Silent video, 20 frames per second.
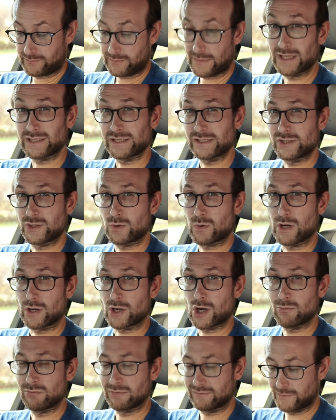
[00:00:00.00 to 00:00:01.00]
That's actually quite a
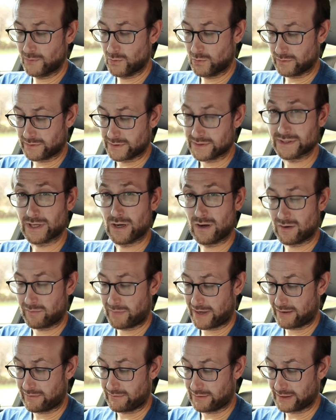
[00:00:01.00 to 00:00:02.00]
common fault on this car
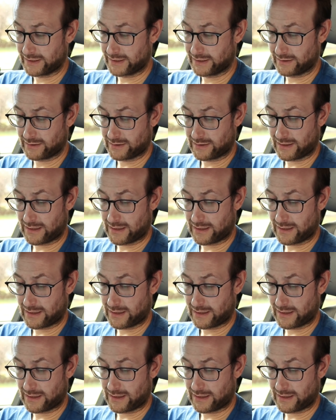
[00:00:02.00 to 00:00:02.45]
apparently.